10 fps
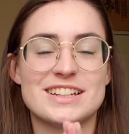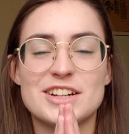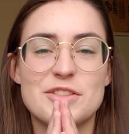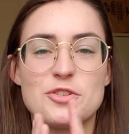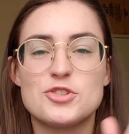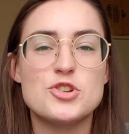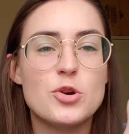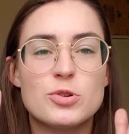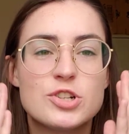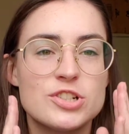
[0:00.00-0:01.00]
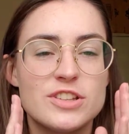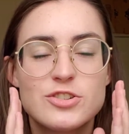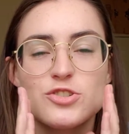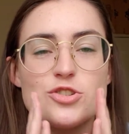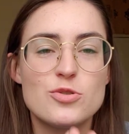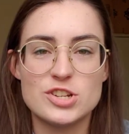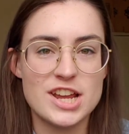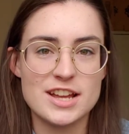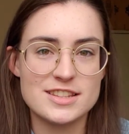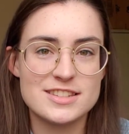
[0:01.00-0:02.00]
oh, there's no
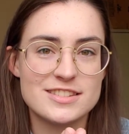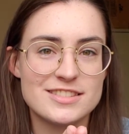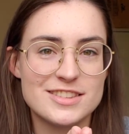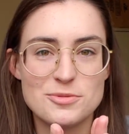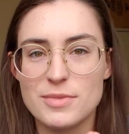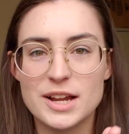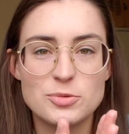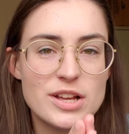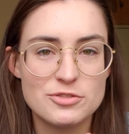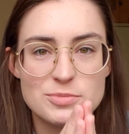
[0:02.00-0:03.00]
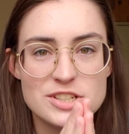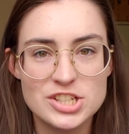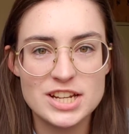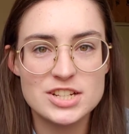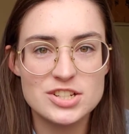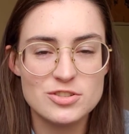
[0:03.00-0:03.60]
chance their mind will ever be changed.